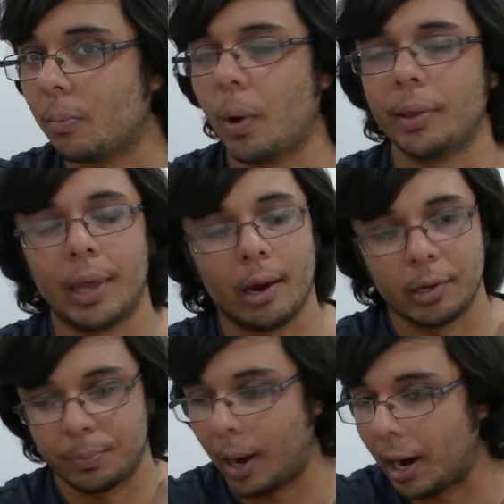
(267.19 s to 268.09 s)
but there
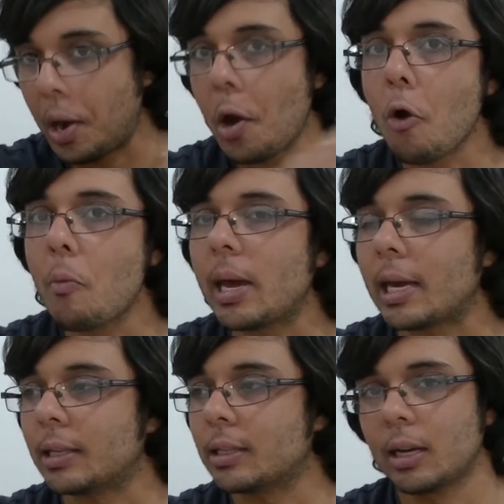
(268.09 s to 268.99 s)
is by no
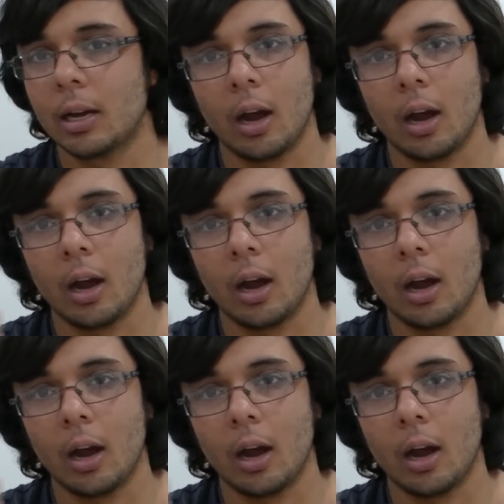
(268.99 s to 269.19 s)
means